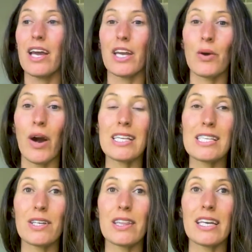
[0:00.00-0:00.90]
I
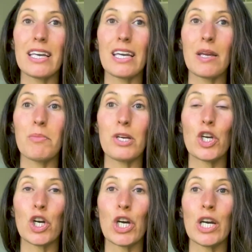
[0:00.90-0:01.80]
still think it can be
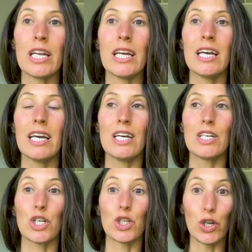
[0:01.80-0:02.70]
good
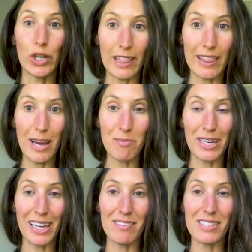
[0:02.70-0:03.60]
to look at them.
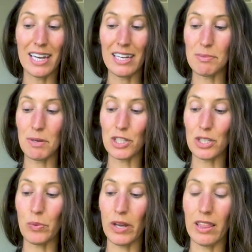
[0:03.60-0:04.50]
Like I've said, especially
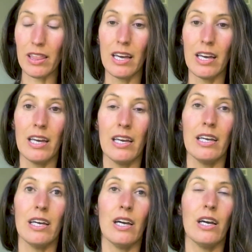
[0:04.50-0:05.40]
with
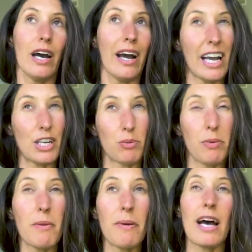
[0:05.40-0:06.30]
a gastric
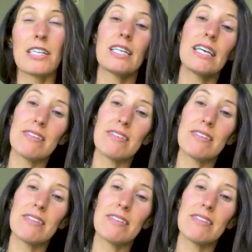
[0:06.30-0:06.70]
bypass and even